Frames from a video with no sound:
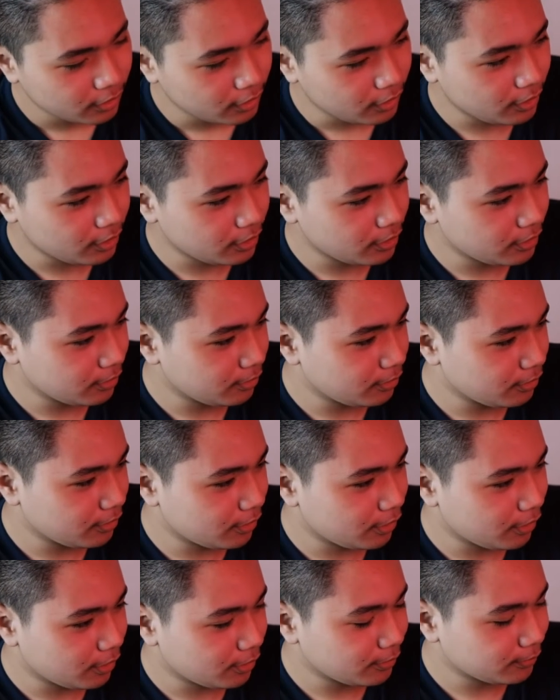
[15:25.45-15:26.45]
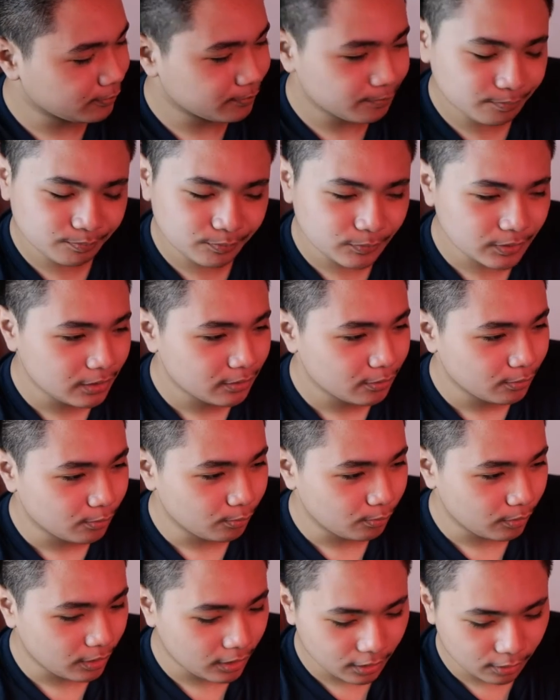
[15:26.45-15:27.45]
And,
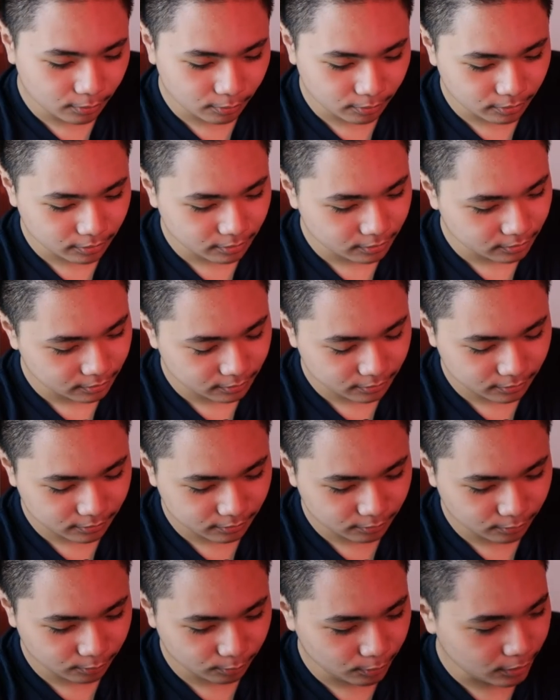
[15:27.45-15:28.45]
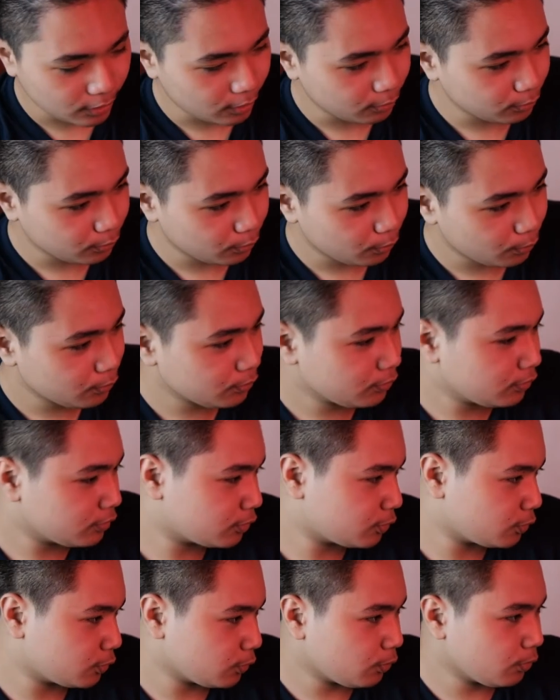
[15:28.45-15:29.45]
wow. Wow, Lorna
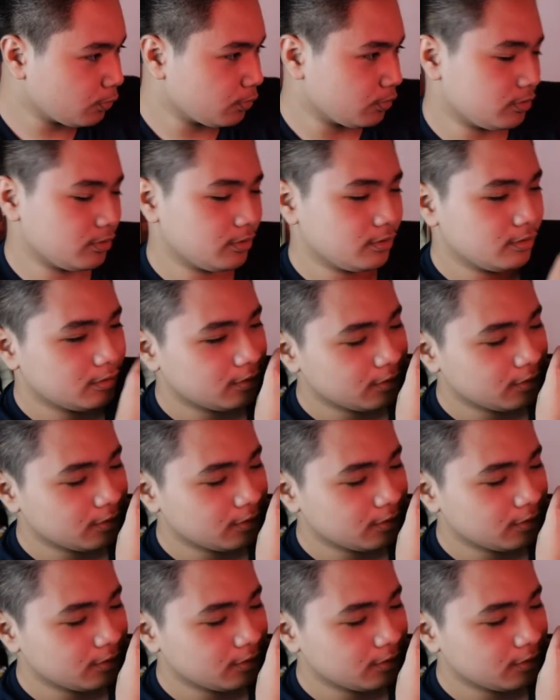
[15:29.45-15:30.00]
Shore.